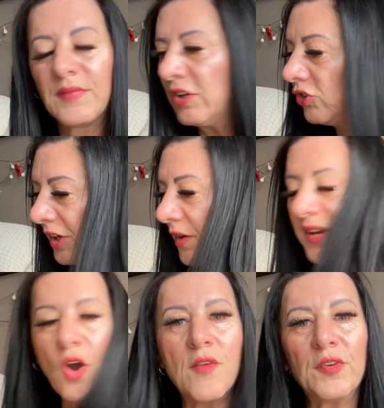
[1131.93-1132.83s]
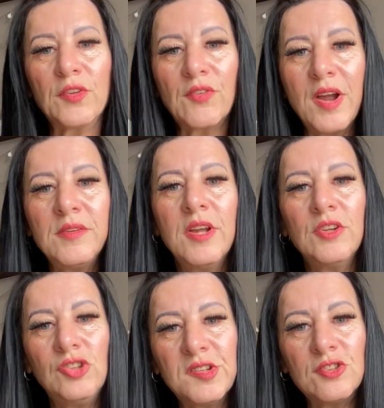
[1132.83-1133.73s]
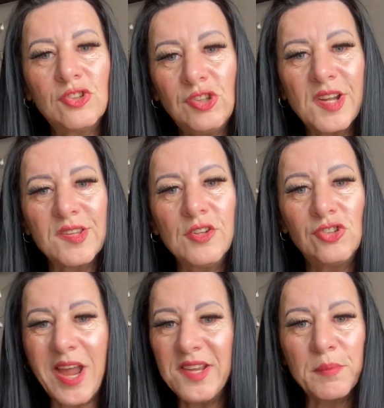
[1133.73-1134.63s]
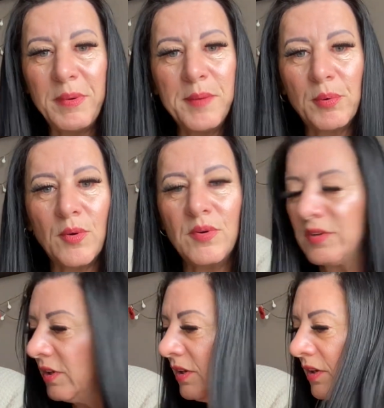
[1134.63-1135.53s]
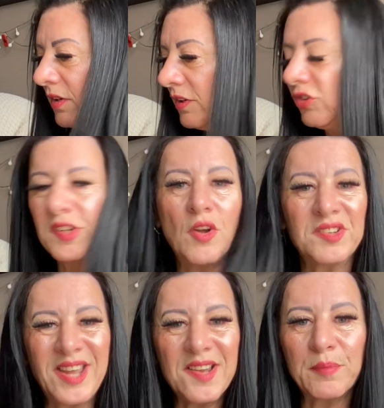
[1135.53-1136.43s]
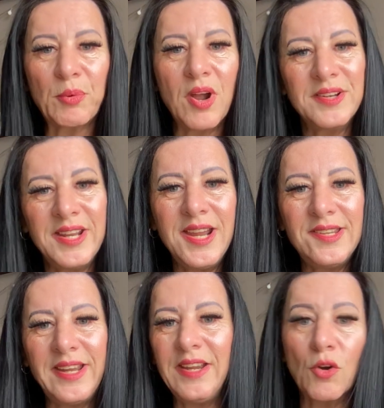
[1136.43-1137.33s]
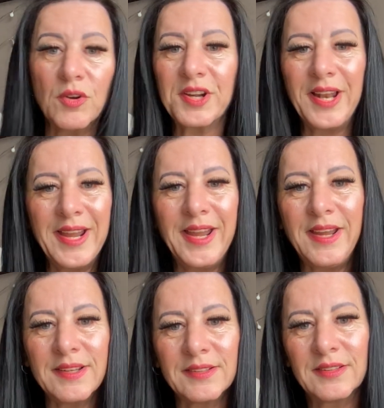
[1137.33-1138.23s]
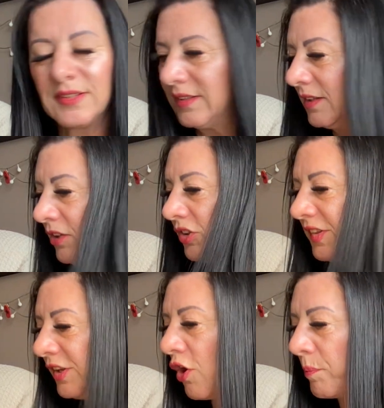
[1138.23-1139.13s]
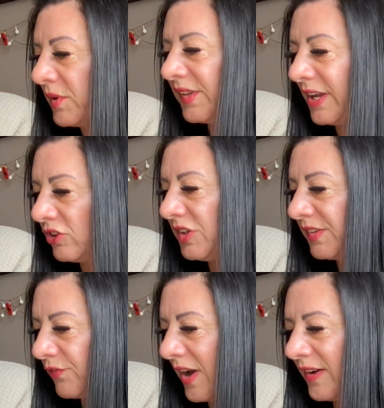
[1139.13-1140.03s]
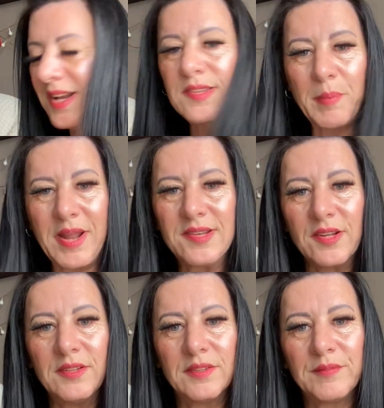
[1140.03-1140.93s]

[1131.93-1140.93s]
She don't get off her throne. She doesn't chase people. She's not desperate, needy, or clingy. She's the opposite. She's very independent.